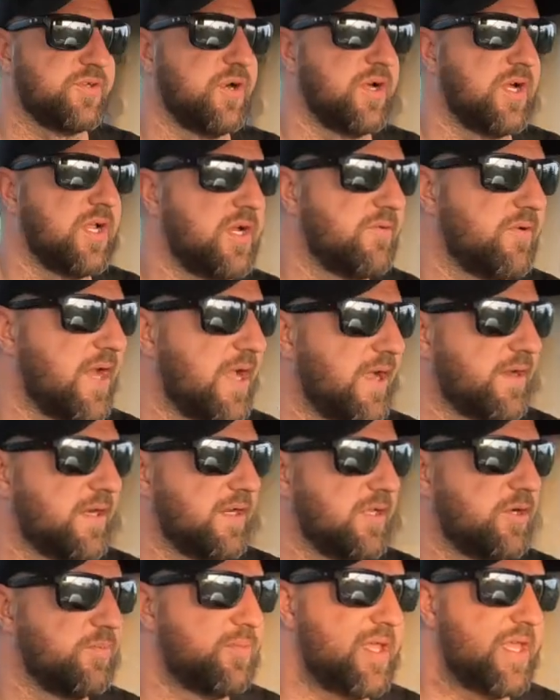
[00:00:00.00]
soil around a
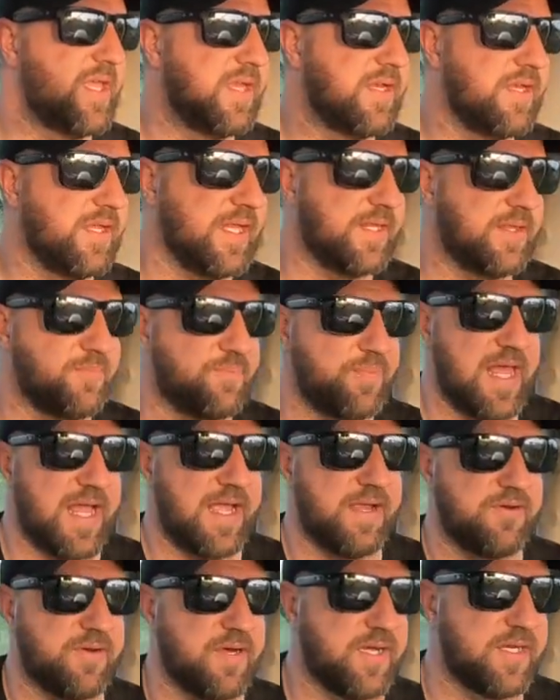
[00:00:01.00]
little bit and get the
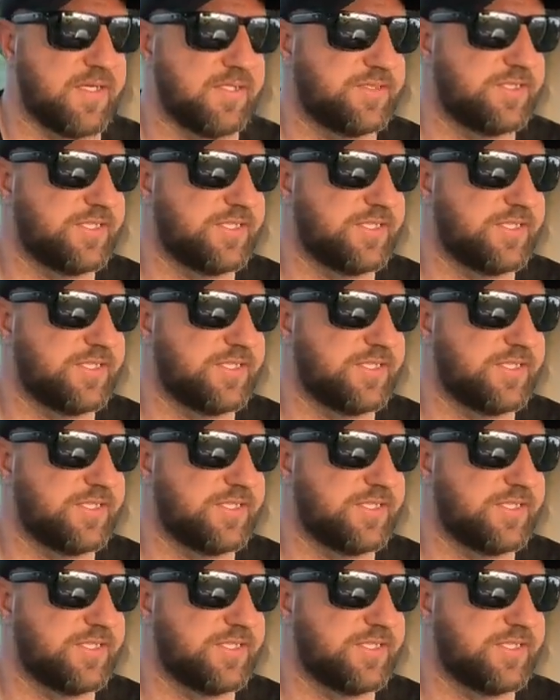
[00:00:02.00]
black grass